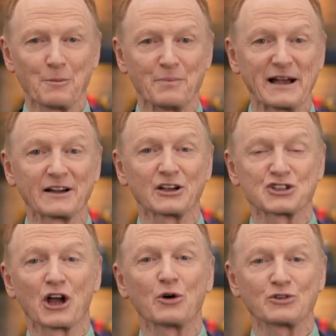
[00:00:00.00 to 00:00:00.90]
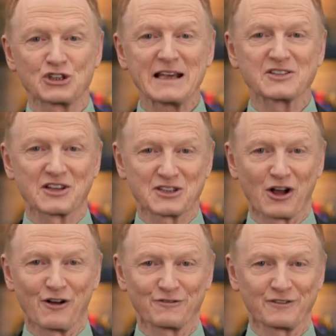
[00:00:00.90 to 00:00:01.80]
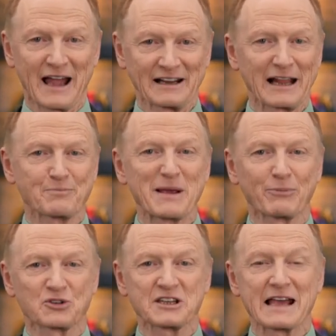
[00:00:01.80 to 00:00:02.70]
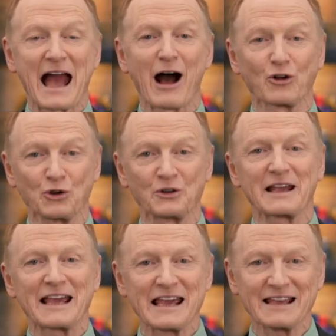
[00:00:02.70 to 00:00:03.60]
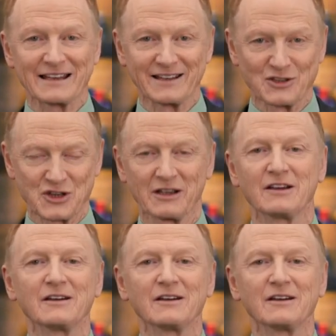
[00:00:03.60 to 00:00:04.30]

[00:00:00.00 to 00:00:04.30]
Better to show Jesus off and let people see how good He is